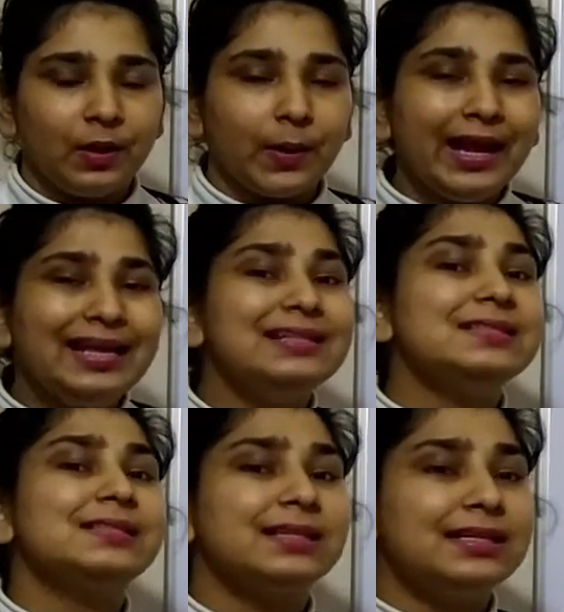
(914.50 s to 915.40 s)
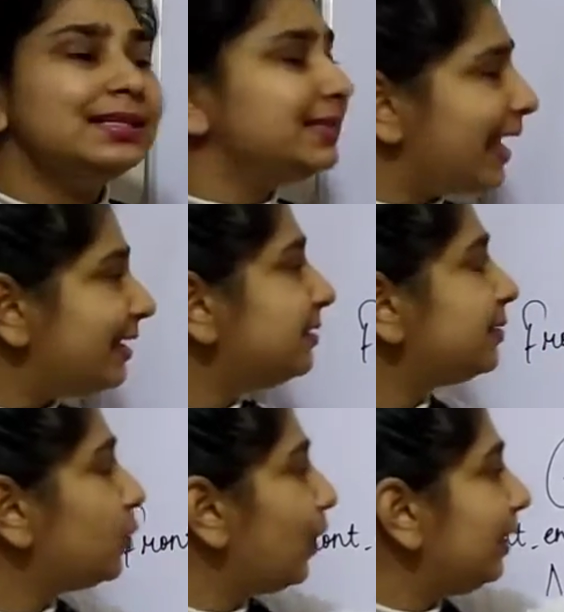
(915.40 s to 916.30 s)
Okay, insert
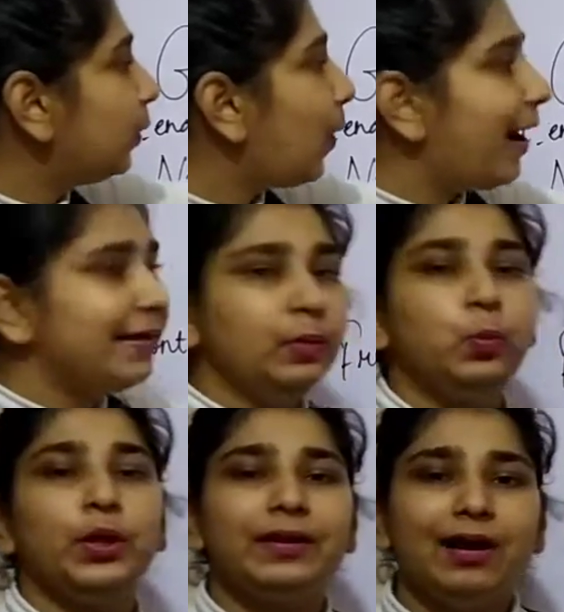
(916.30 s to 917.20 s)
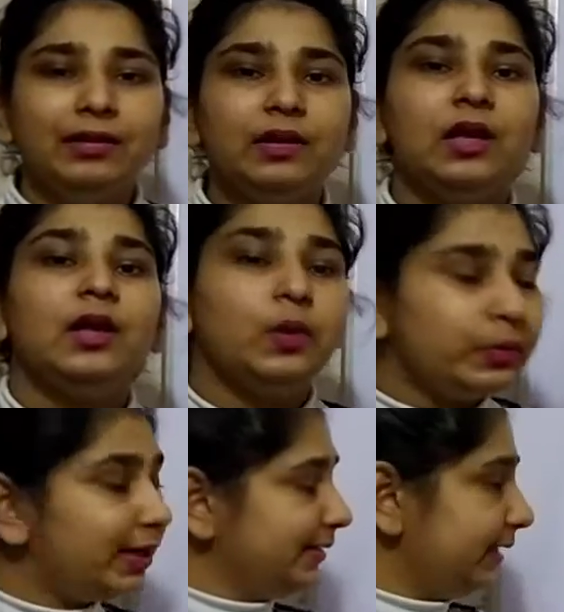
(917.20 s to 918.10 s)
SQL query we are
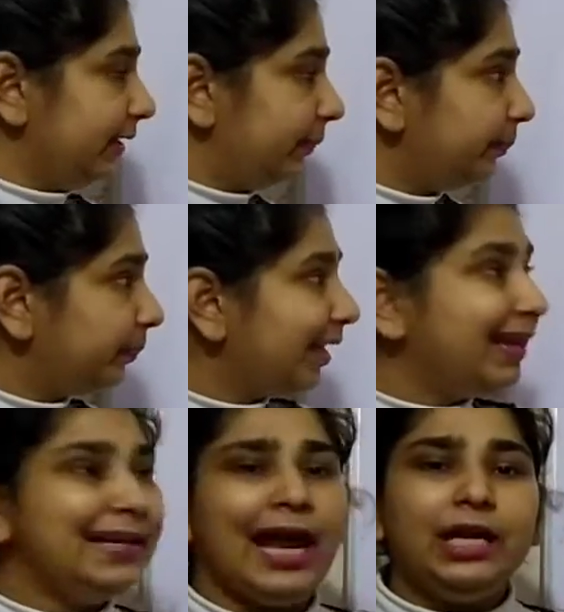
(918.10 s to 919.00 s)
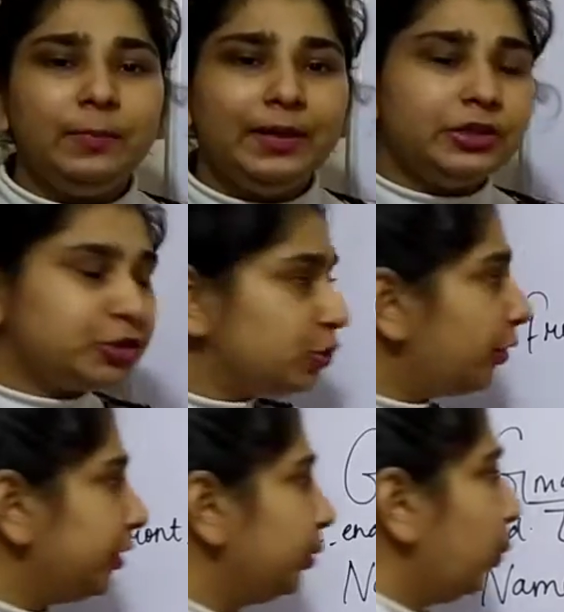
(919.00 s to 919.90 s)
running. Let me
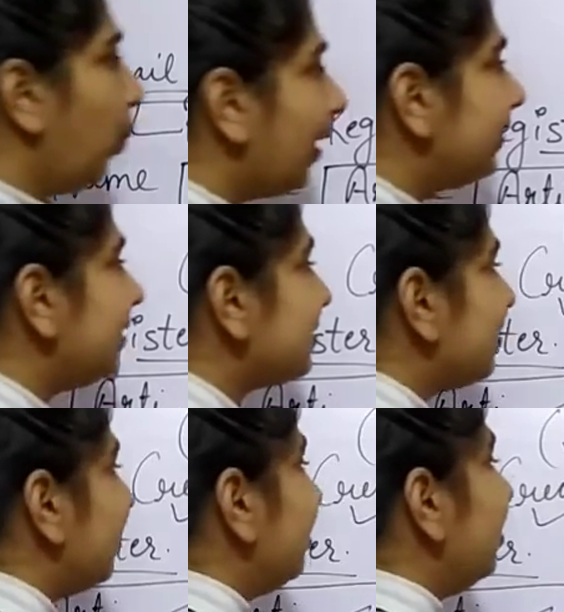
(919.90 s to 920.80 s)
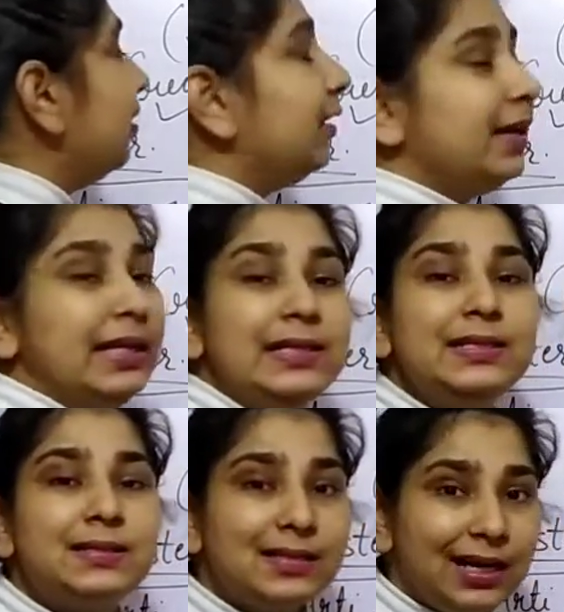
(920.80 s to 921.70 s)
show you what is the
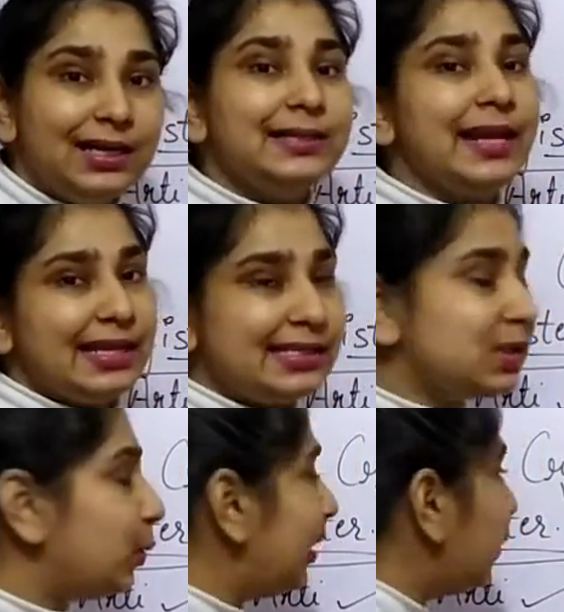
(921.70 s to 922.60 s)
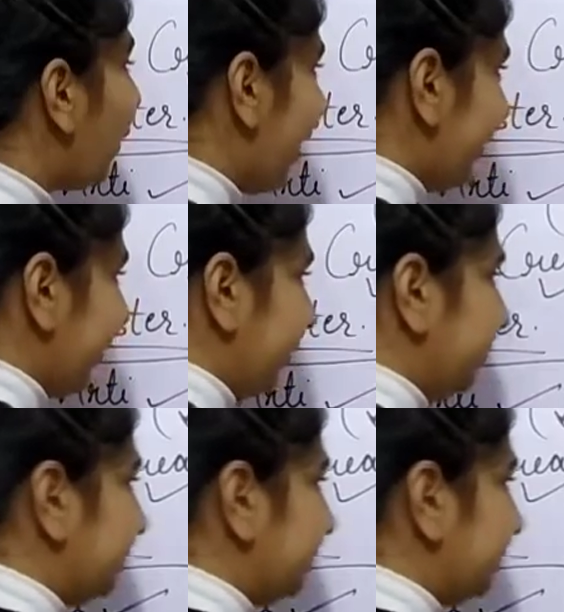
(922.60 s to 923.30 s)
insert SQL query.